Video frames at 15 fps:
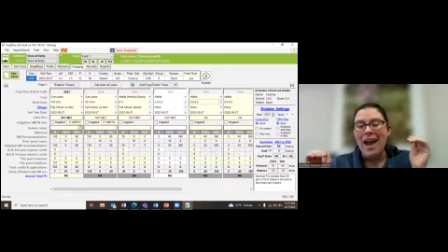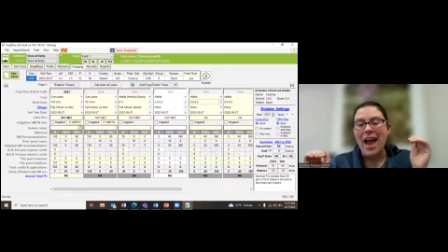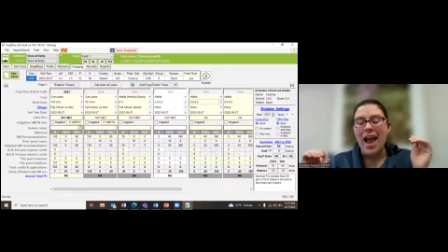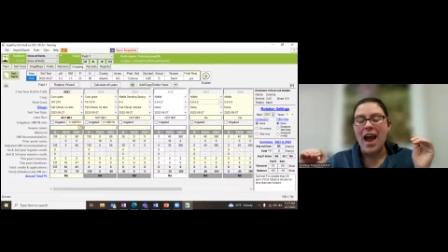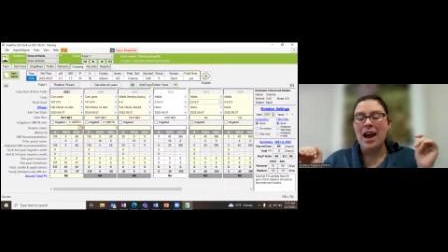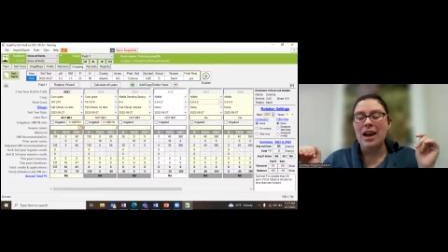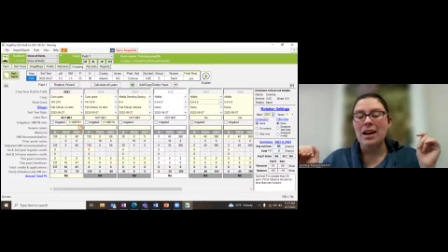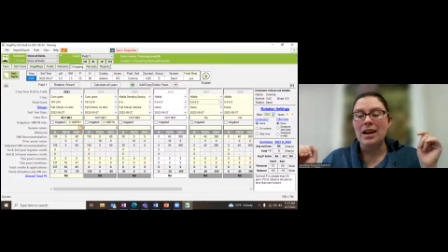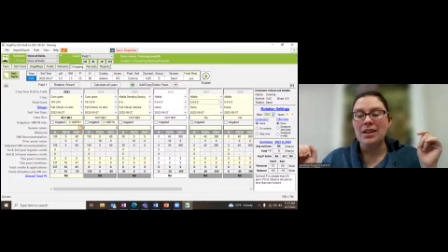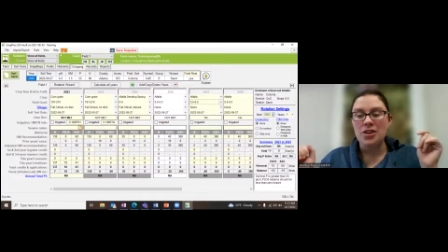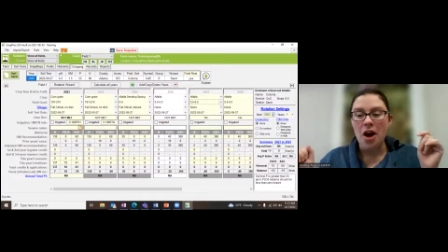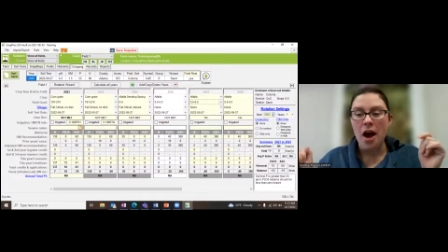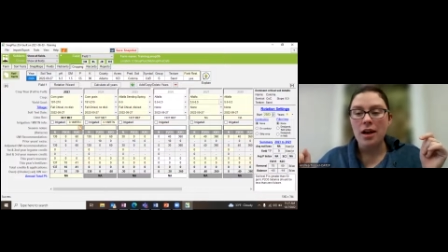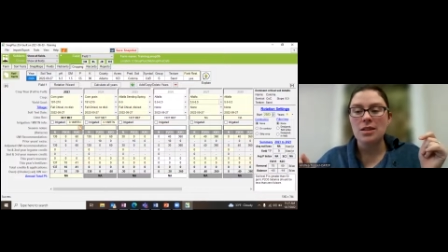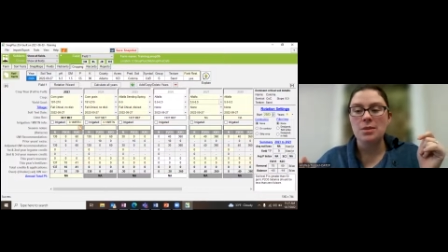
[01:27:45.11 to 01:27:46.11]
and I
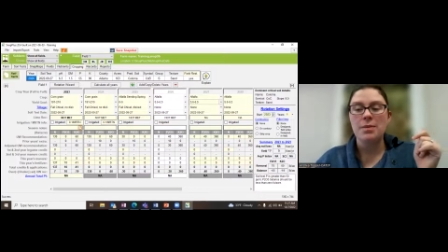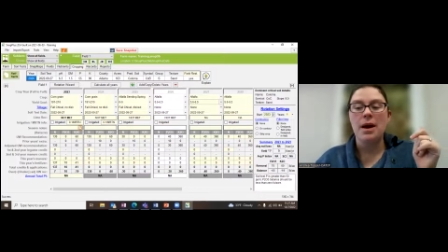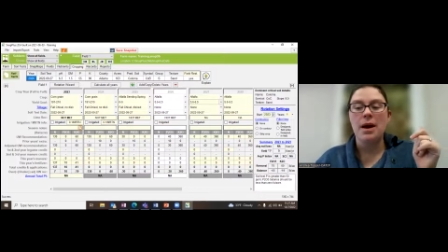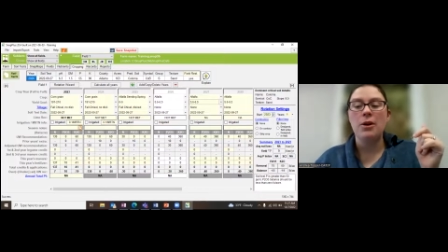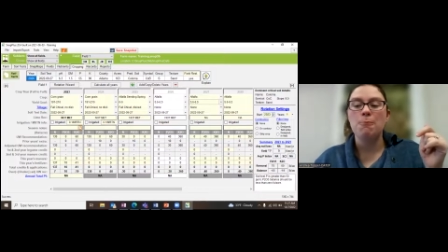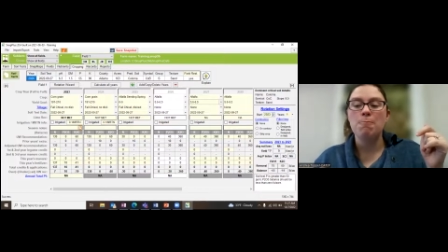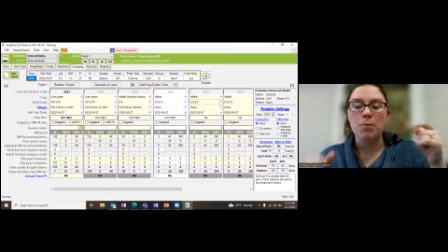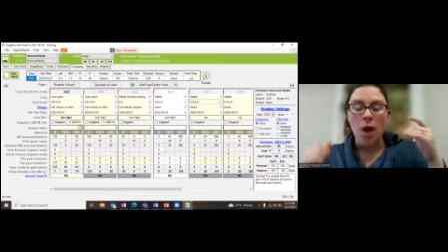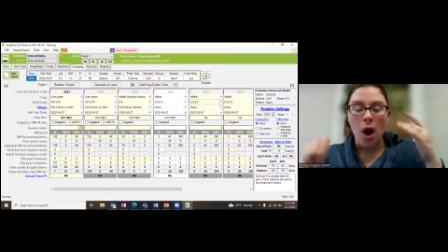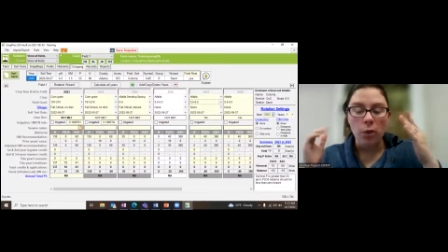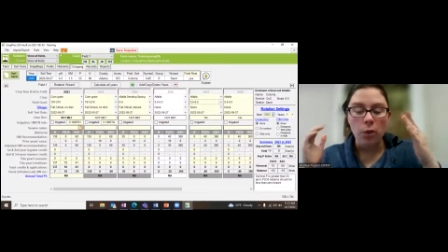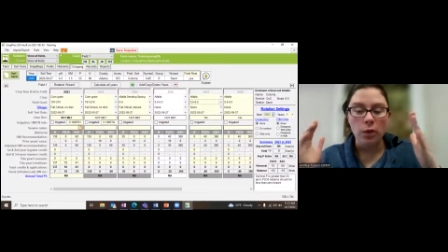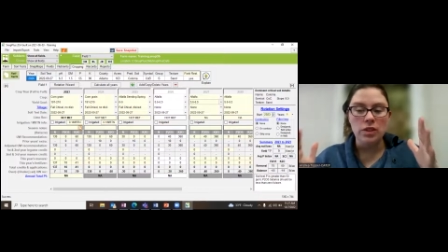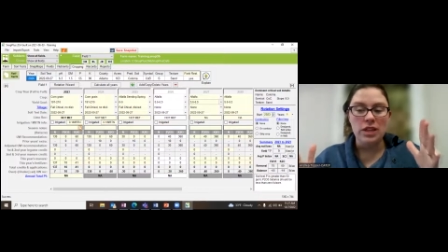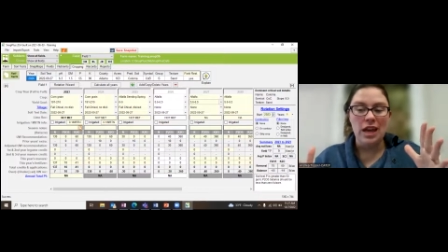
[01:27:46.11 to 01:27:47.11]
talked about our
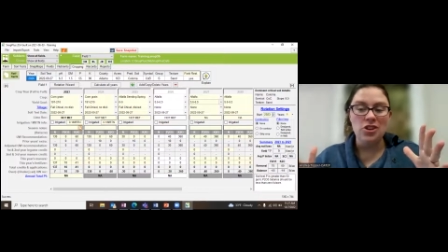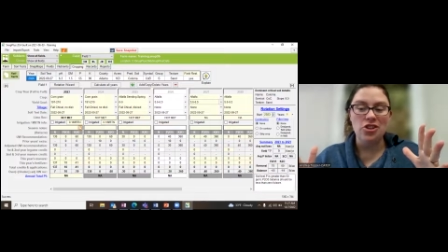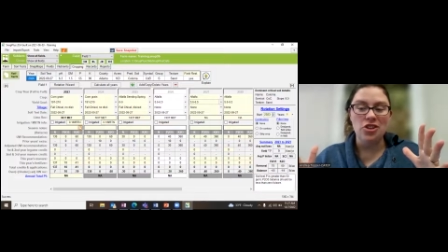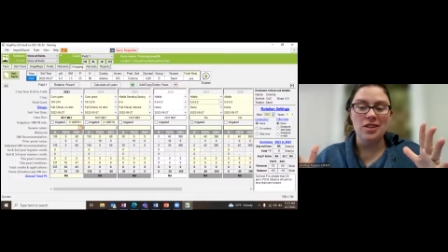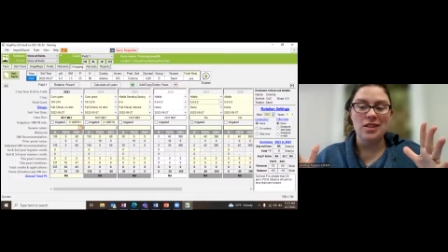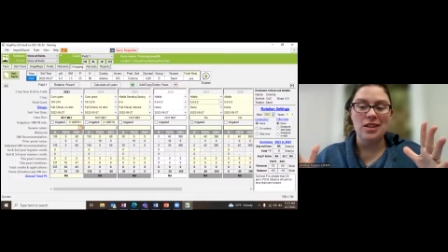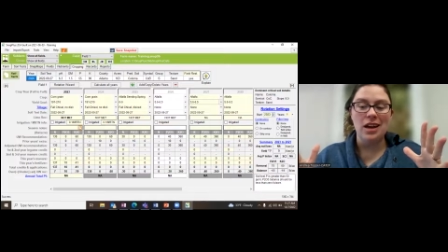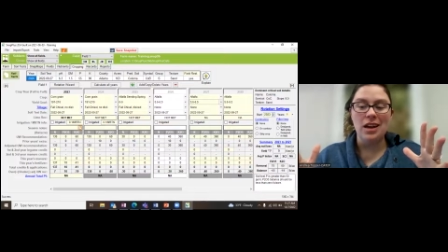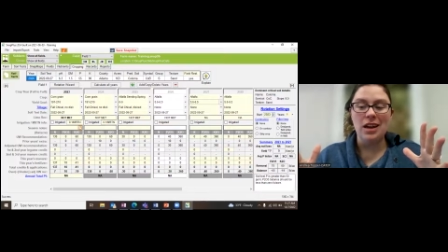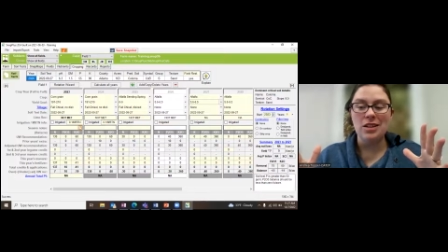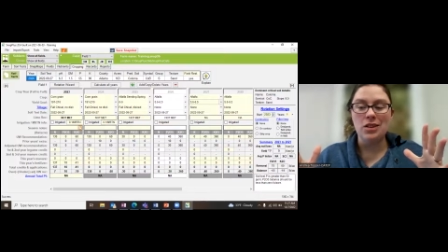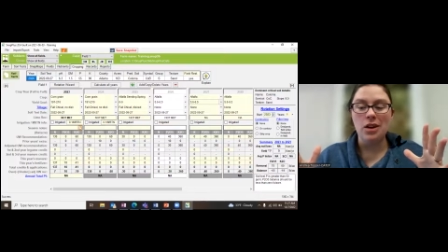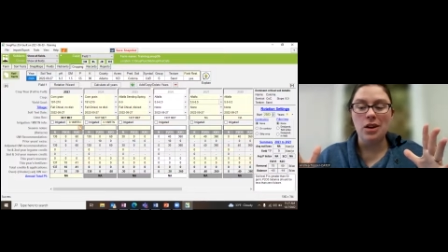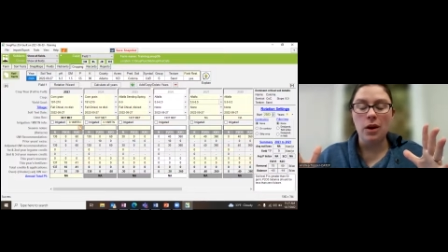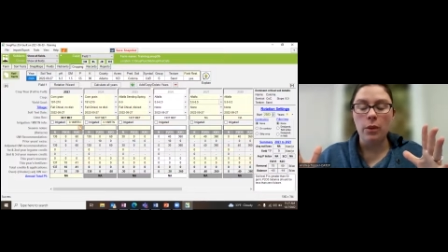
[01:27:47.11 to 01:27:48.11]
rotation
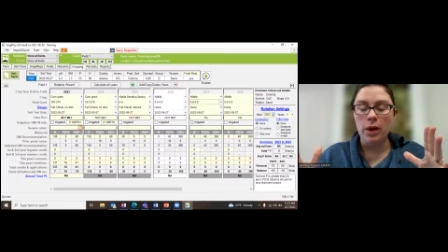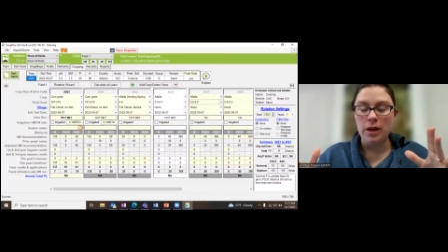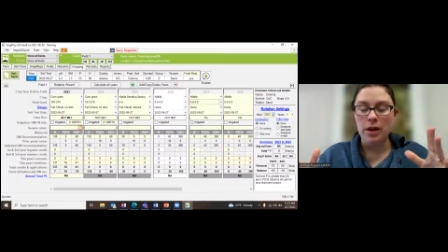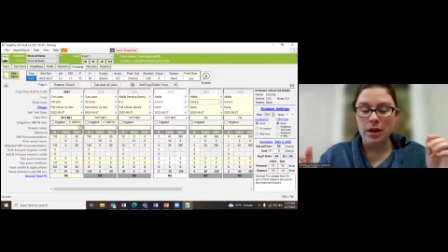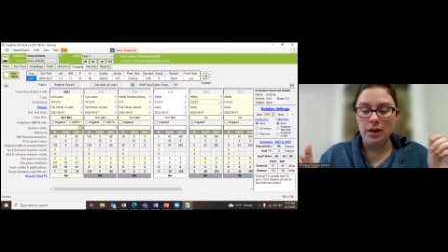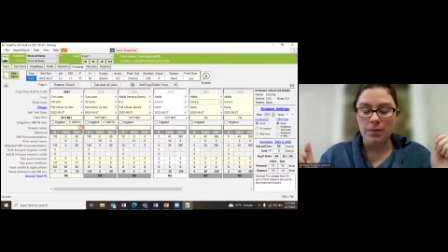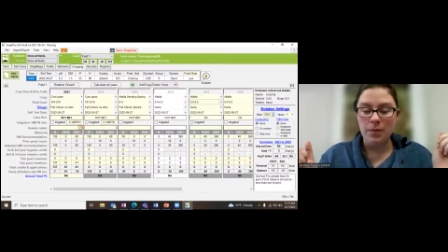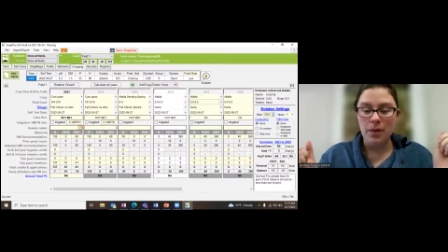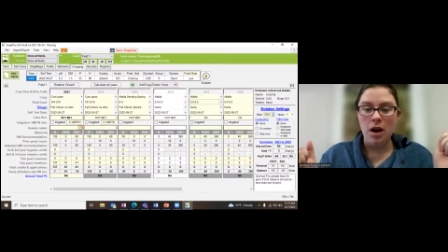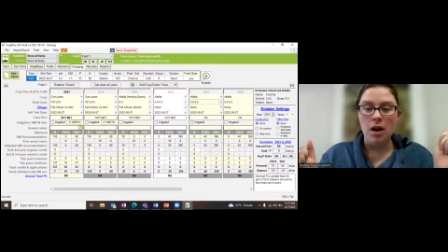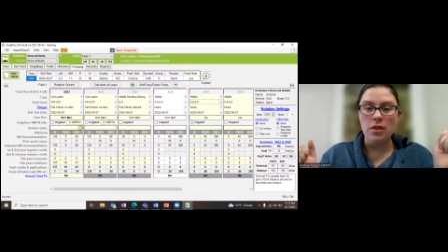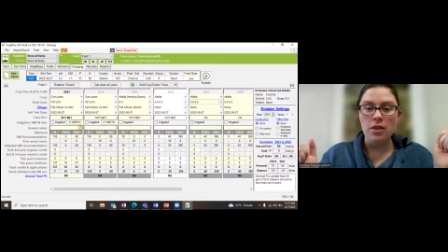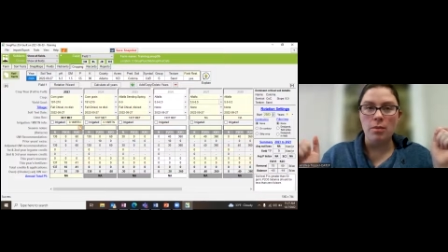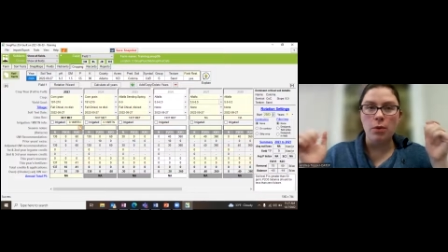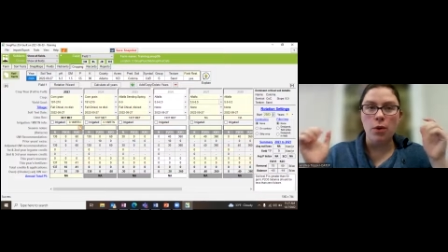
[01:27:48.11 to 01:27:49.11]
settings are what
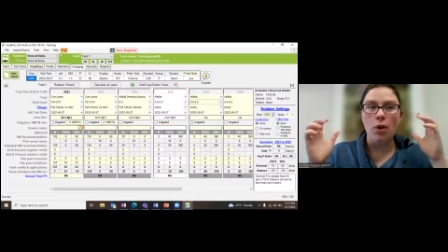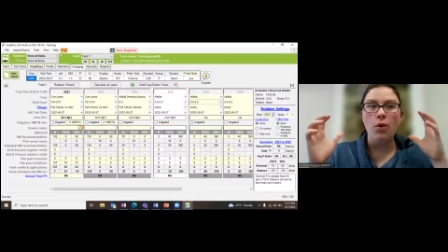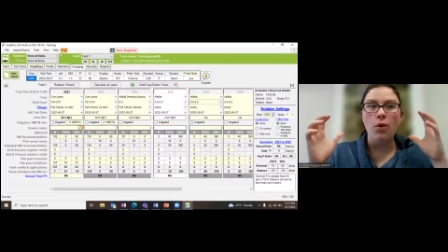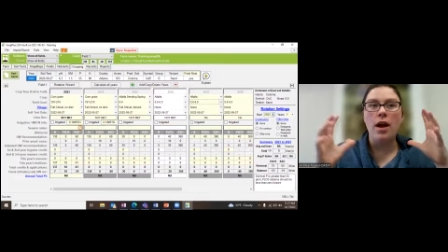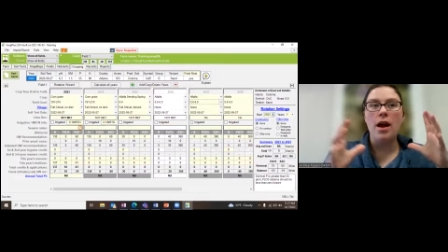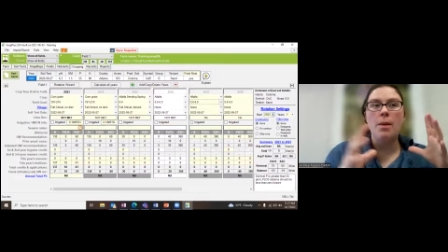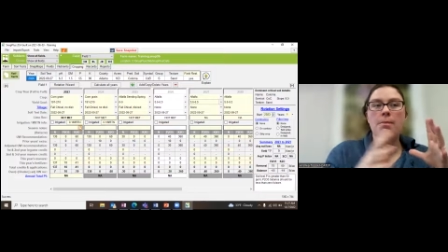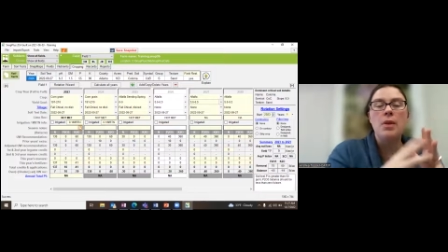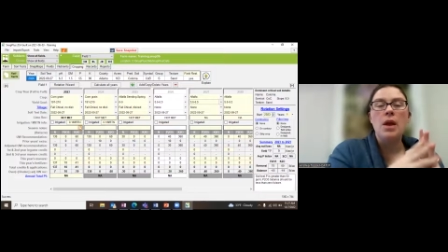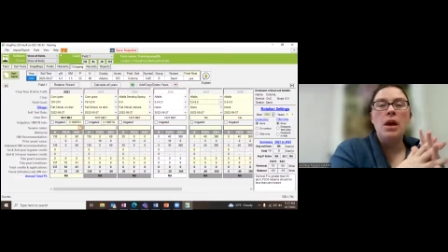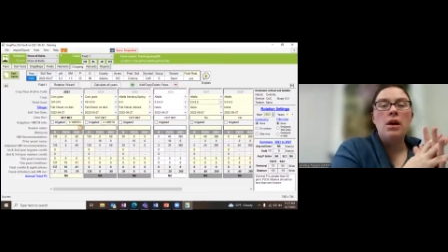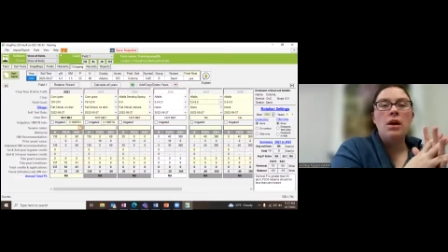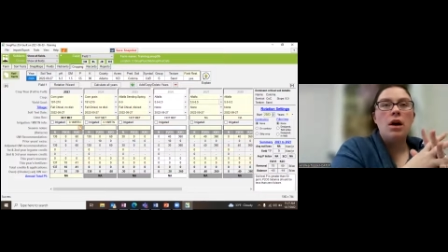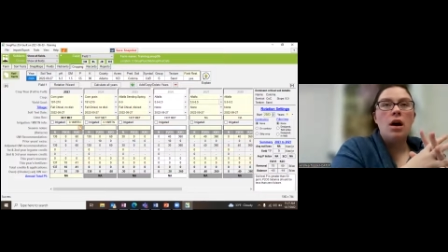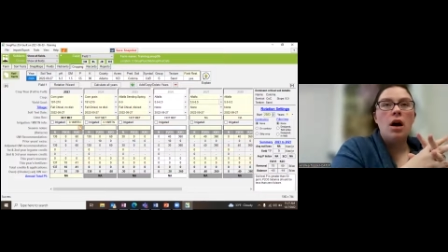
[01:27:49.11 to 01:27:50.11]
the program
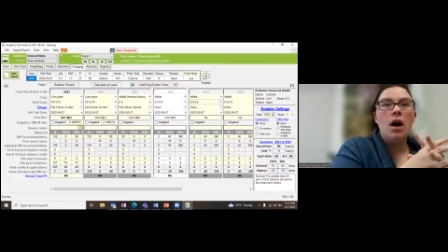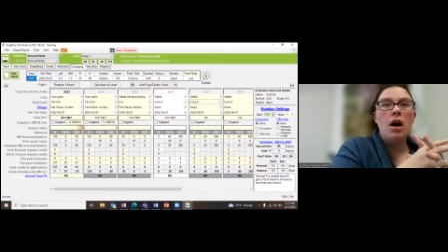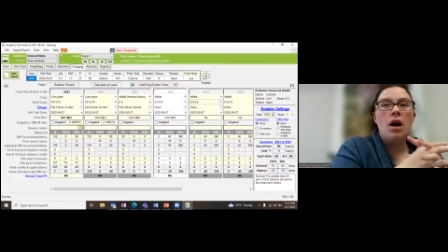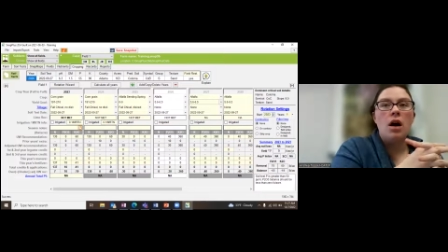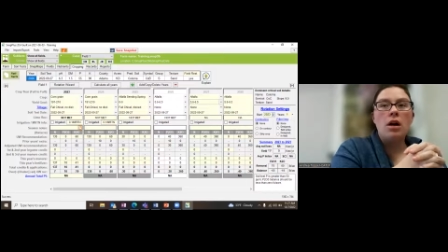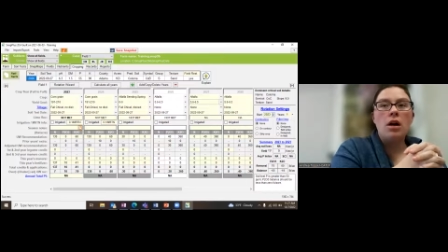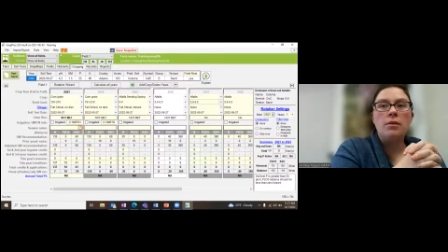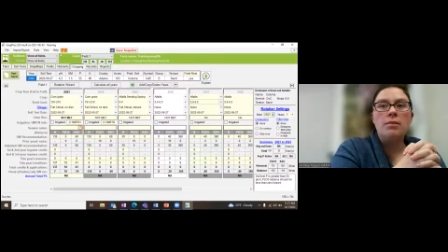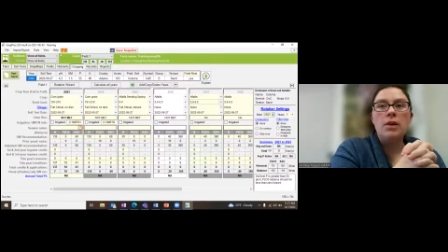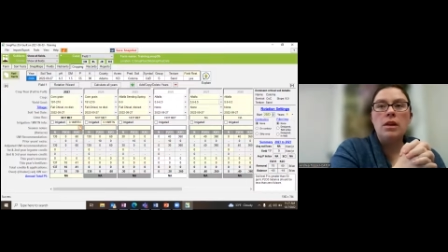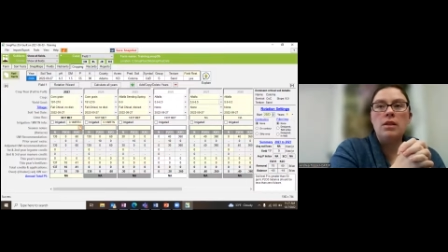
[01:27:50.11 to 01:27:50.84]
are.